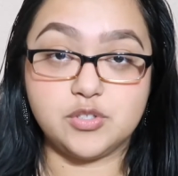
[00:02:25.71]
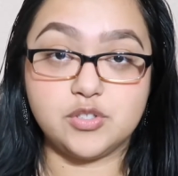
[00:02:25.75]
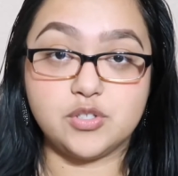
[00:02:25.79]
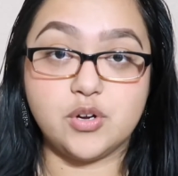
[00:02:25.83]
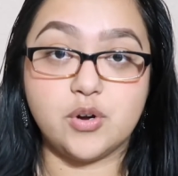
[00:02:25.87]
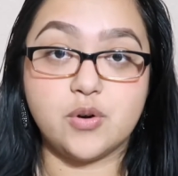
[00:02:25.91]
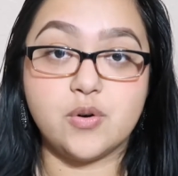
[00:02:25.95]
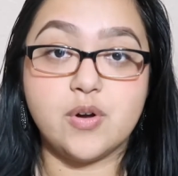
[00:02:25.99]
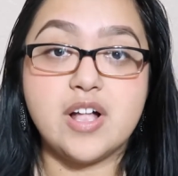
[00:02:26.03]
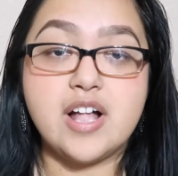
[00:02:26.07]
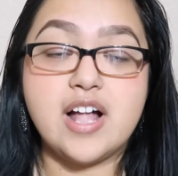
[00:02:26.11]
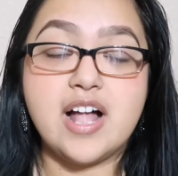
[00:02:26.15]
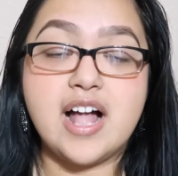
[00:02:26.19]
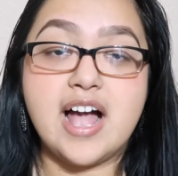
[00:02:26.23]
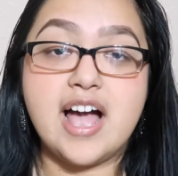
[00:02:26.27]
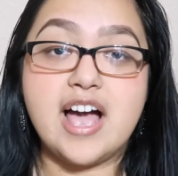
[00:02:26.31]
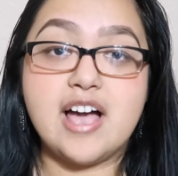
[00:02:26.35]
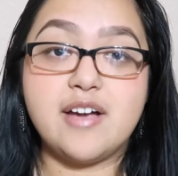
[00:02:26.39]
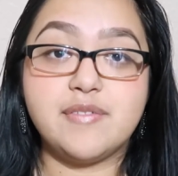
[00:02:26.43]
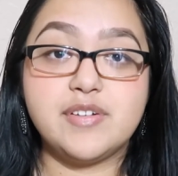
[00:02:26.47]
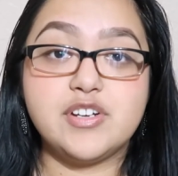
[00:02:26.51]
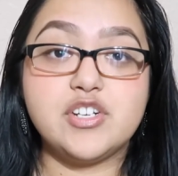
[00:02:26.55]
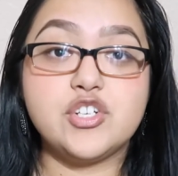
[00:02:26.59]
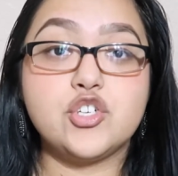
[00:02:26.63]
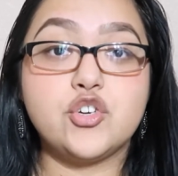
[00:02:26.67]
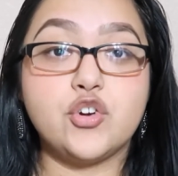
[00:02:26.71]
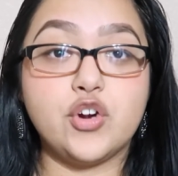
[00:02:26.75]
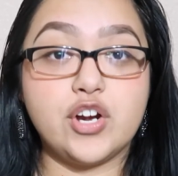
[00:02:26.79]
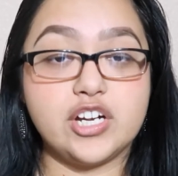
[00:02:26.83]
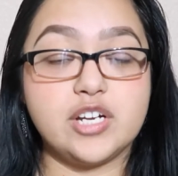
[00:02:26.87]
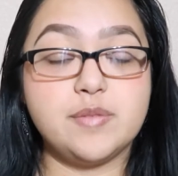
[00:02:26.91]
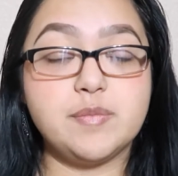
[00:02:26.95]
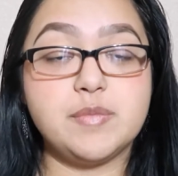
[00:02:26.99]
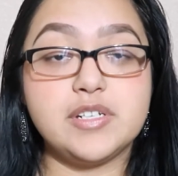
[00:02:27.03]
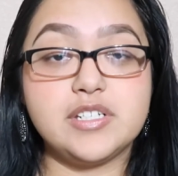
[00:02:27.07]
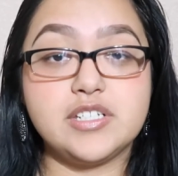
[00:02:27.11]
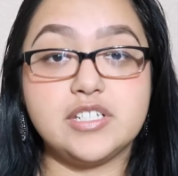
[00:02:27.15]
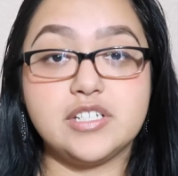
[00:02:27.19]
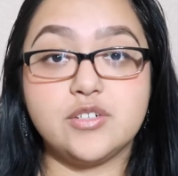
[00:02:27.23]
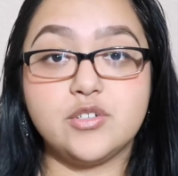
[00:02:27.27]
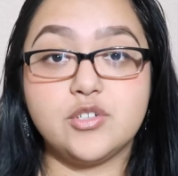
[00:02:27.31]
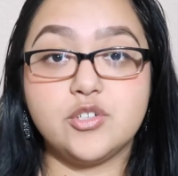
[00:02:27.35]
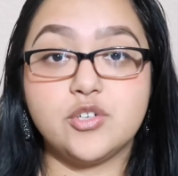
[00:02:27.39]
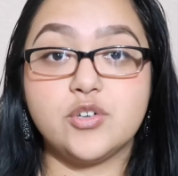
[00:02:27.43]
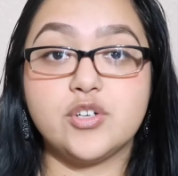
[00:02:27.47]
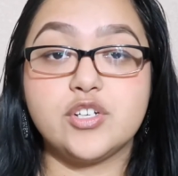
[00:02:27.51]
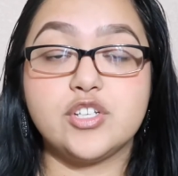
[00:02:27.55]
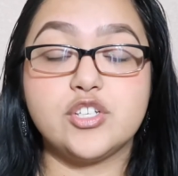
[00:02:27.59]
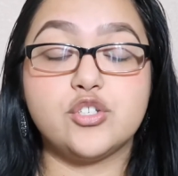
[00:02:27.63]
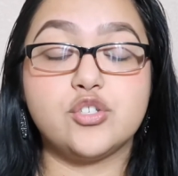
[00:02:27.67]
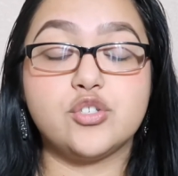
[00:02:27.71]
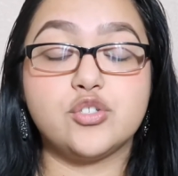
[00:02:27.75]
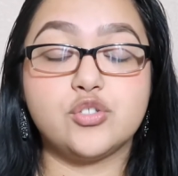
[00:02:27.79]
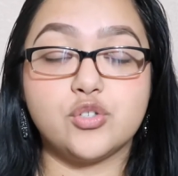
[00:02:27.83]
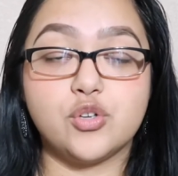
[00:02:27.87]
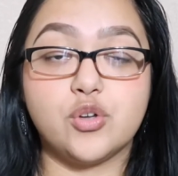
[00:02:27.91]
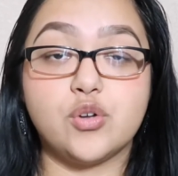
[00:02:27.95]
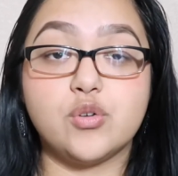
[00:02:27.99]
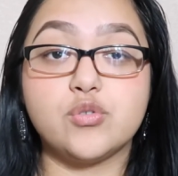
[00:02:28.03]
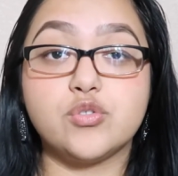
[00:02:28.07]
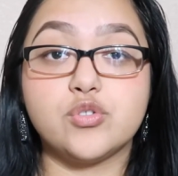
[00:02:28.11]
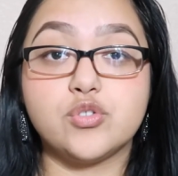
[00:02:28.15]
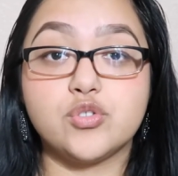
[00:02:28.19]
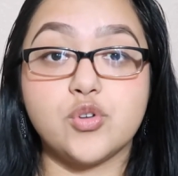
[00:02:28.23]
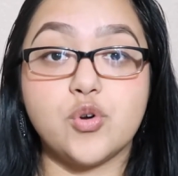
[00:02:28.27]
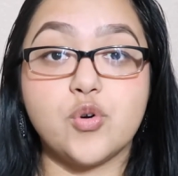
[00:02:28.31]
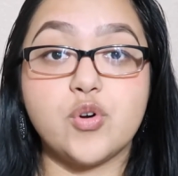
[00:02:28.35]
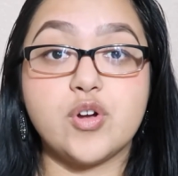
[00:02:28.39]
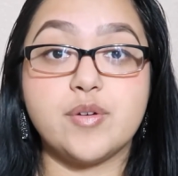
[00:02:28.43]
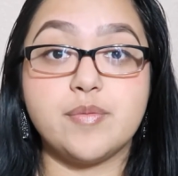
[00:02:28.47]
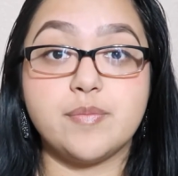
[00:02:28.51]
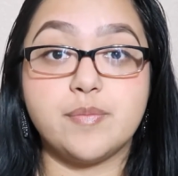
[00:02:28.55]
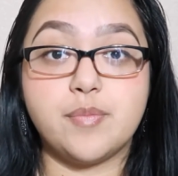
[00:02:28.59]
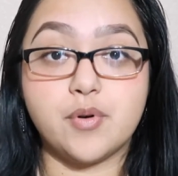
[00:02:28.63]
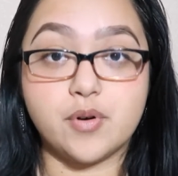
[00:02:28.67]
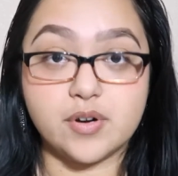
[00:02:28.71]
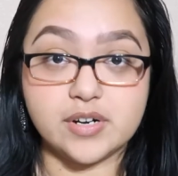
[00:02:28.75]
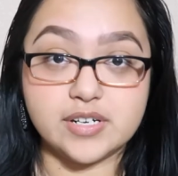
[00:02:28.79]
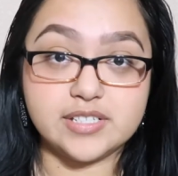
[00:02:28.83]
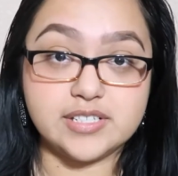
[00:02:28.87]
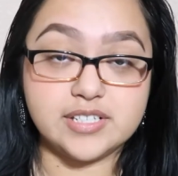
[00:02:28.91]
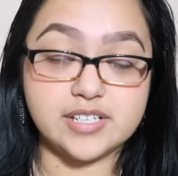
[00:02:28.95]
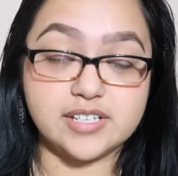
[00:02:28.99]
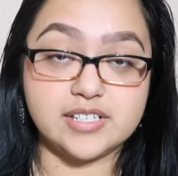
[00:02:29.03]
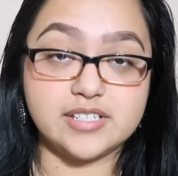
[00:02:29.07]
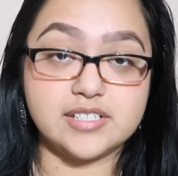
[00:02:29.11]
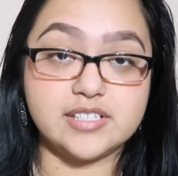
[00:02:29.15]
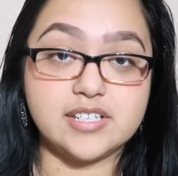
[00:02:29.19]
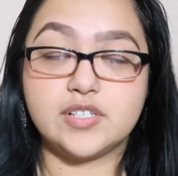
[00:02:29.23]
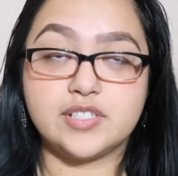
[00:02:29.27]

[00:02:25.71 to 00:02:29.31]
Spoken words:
So having training material is so important.